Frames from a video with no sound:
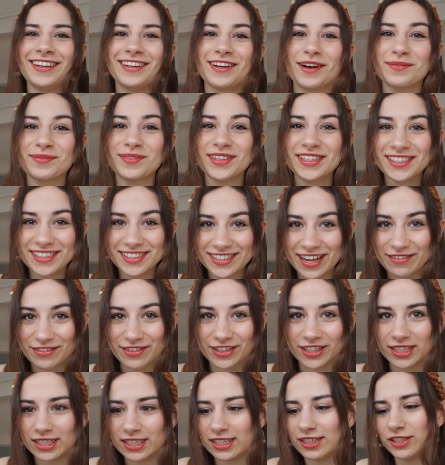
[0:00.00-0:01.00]
number
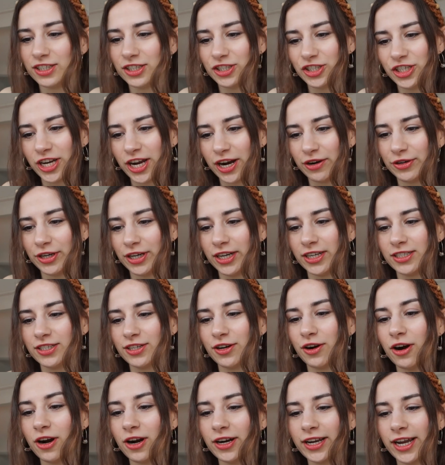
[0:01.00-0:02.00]
seven the chariot
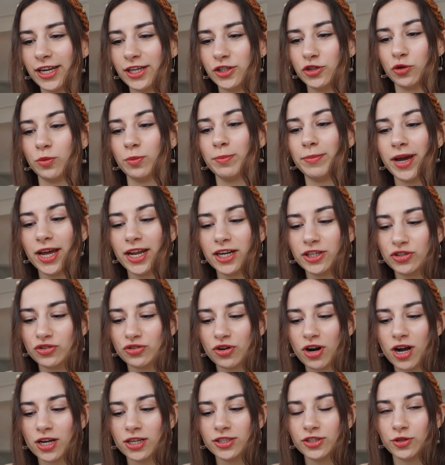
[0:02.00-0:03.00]
archangel
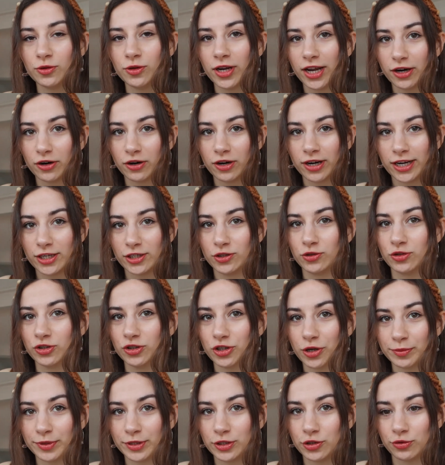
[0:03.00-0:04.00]
metatron so that archangel is
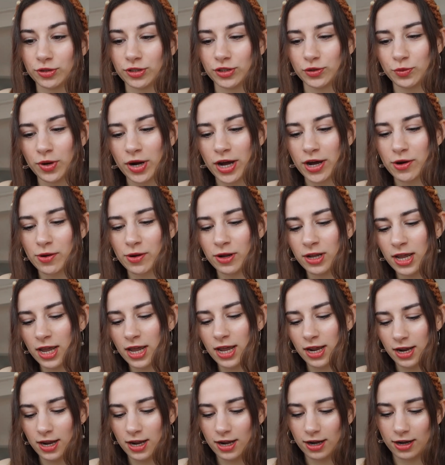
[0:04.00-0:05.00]
coming through as well
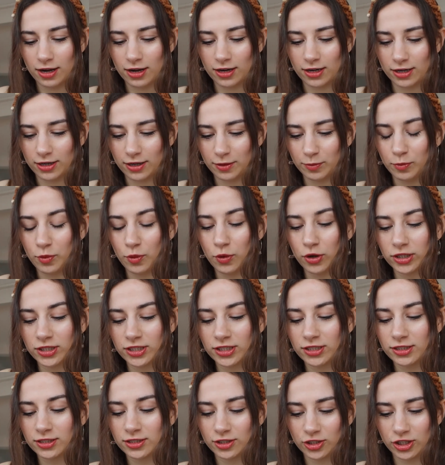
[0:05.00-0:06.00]
an
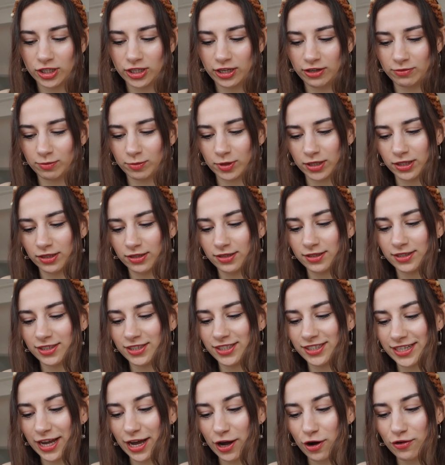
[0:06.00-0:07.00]
important achievement
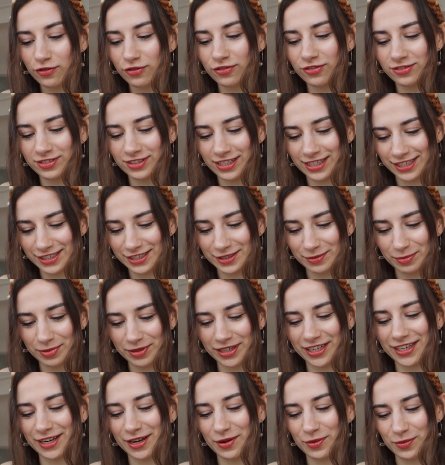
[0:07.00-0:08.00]

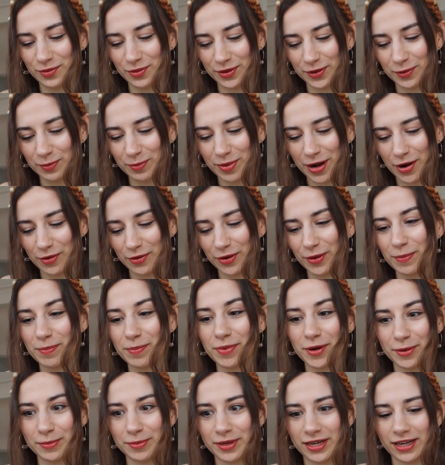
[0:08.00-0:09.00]
self-discipline and willpower
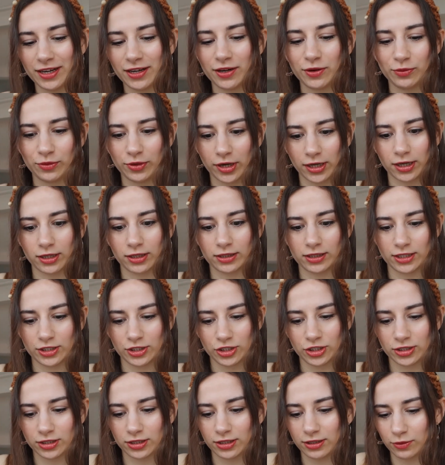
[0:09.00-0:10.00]
public
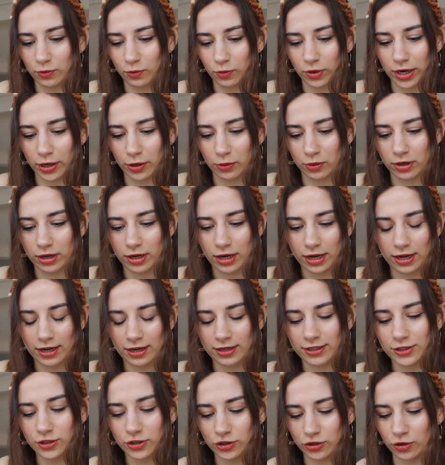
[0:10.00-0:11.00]
recognition wow
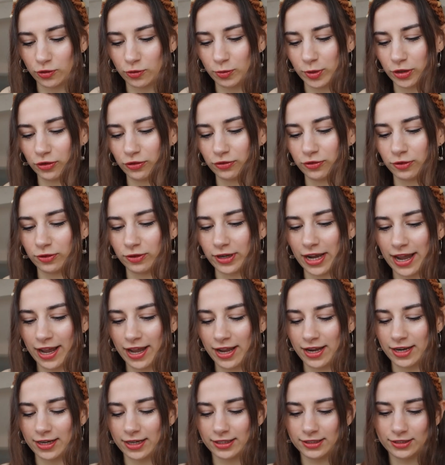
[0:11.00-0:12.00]
so beautiful.
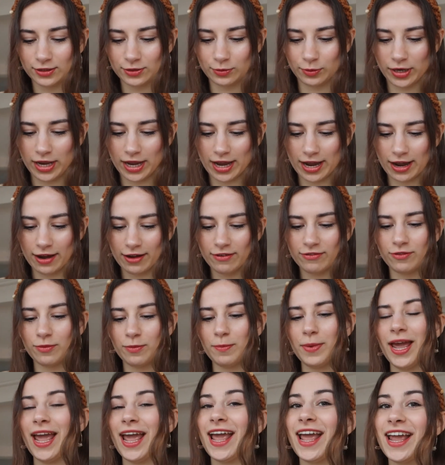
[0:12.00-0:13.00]
And we have
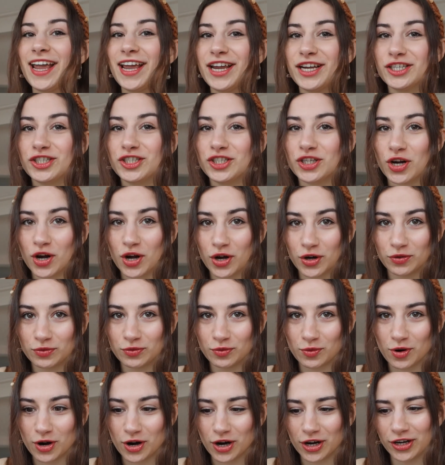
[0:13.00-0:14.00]
Page of
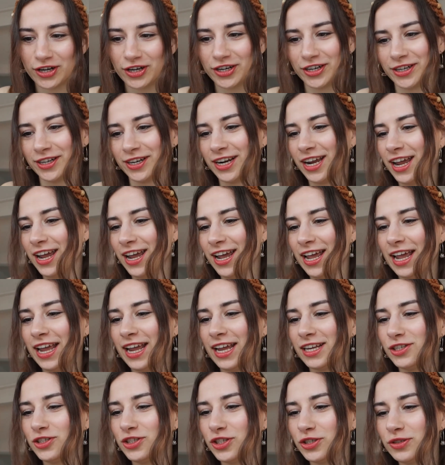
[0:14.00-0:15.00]
Water.
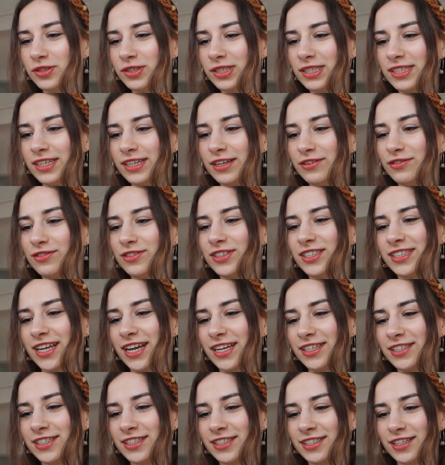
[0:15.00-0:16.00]
Intuitive,
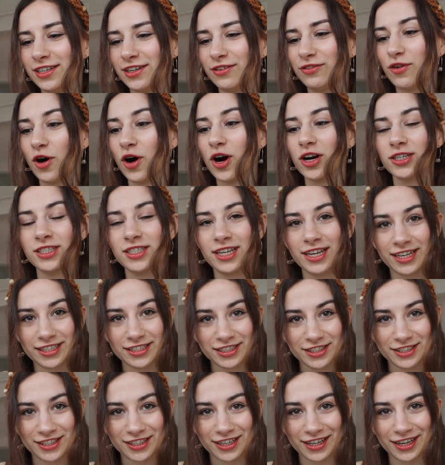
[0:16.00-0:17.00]
sensitive,
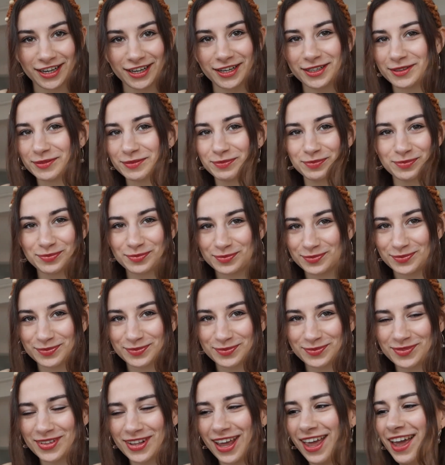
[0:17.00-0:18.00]
artistic,
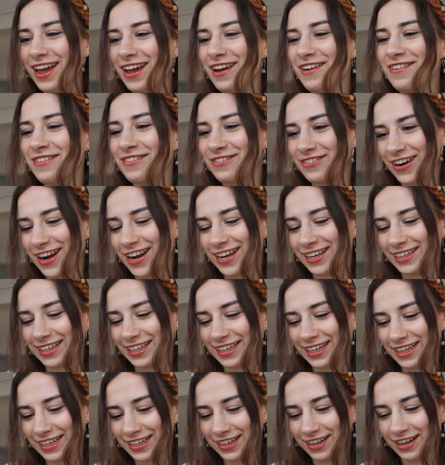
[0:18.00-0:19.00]

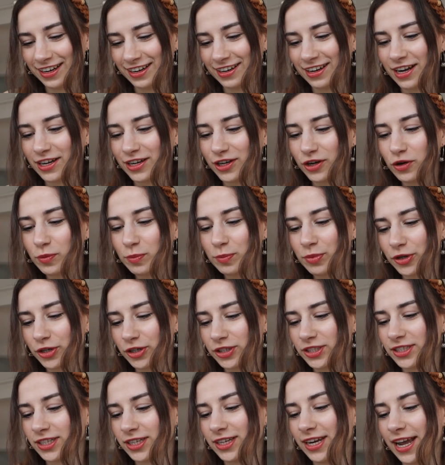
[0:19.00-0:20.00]
friendly. A new
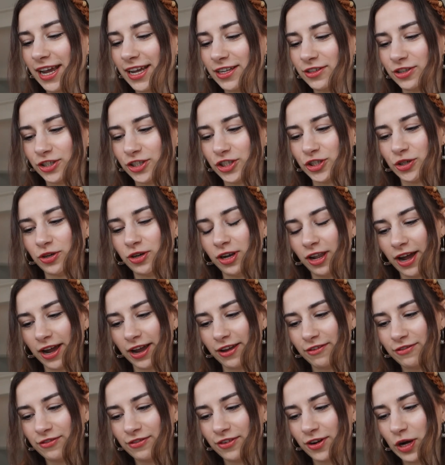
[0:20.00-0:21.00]
person enters your
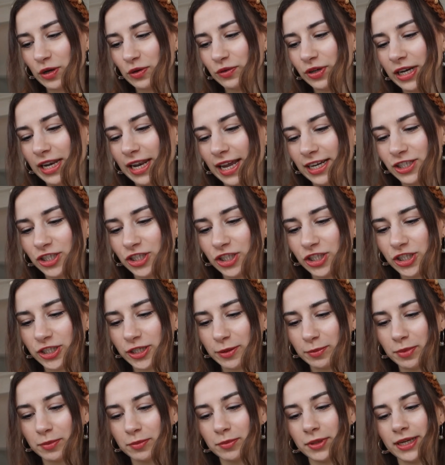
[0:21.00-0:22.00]
life. A
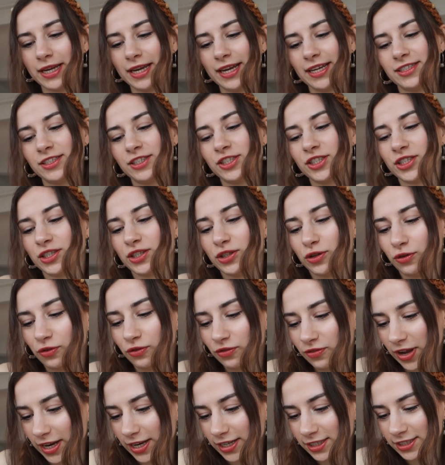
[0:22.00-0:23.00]
relationship begins a new
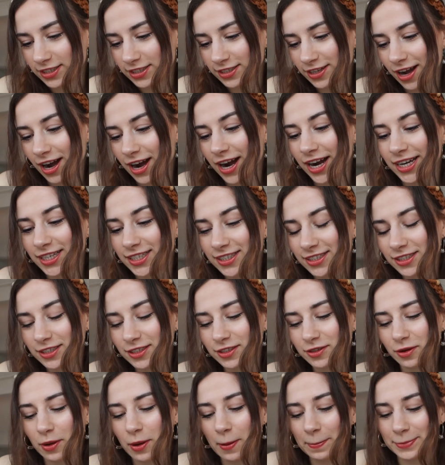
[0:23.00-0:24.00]
phase.
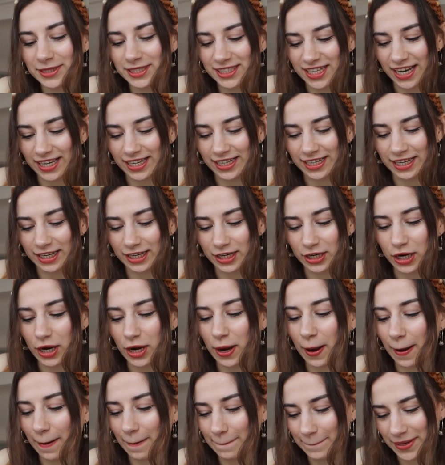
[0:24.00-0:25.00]
Heightened psychic
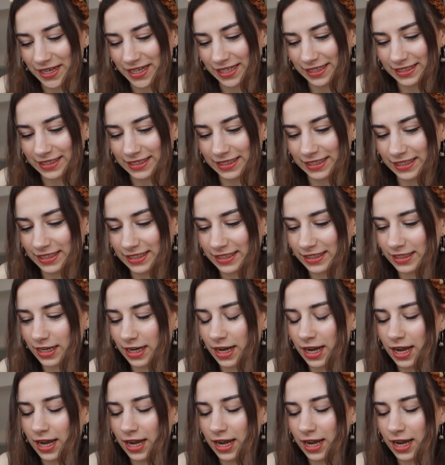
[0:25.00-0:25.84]
abilities.